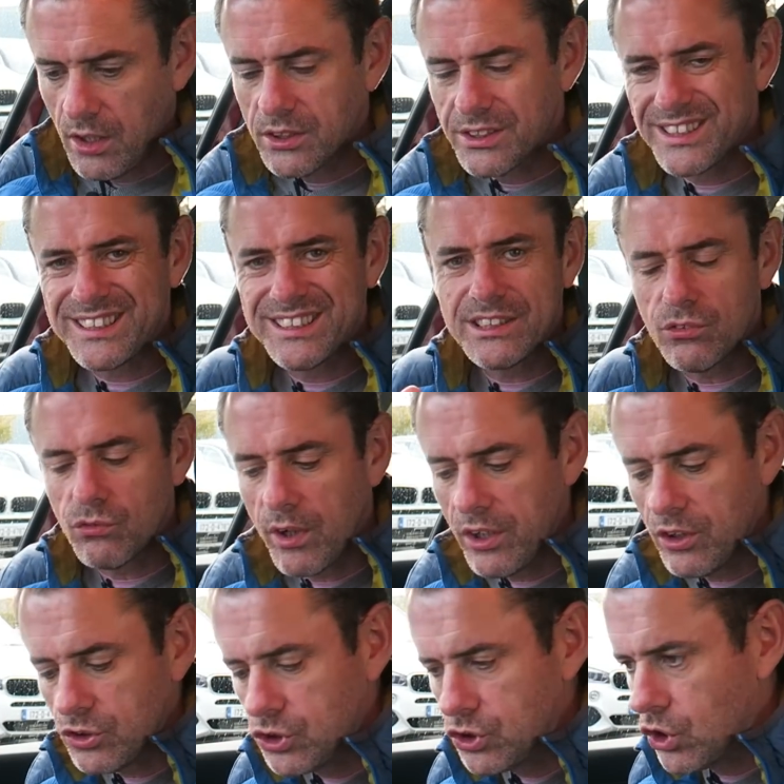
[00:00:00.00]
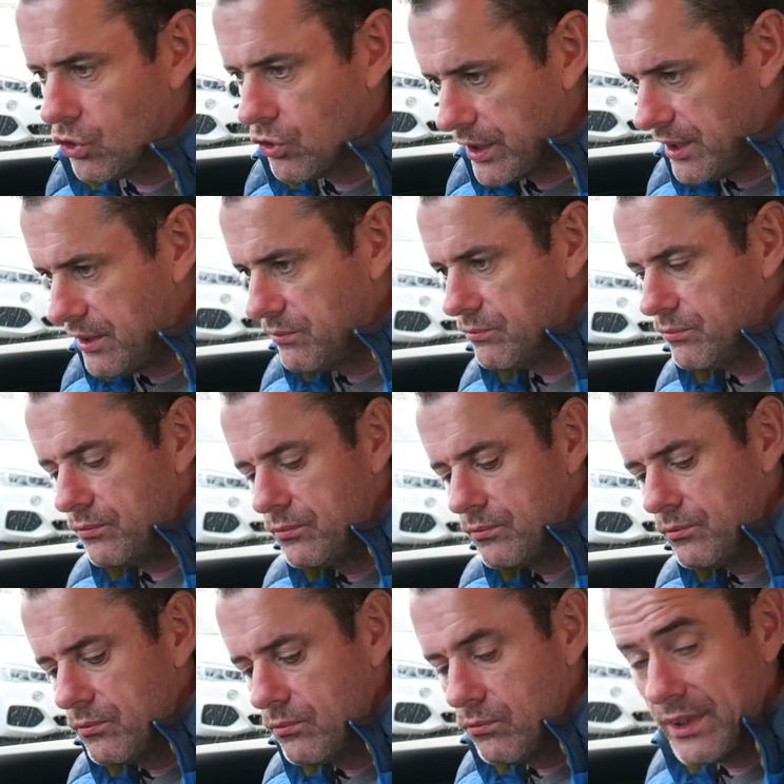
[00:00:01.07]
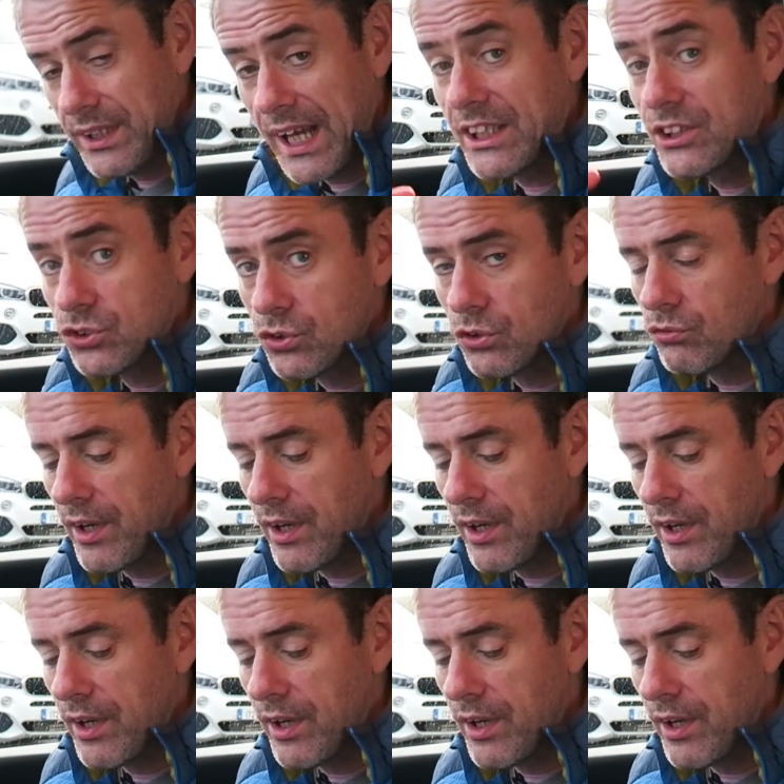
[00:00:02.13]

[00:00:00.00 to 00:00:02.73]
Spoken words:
So this is the Renault Zoe with extra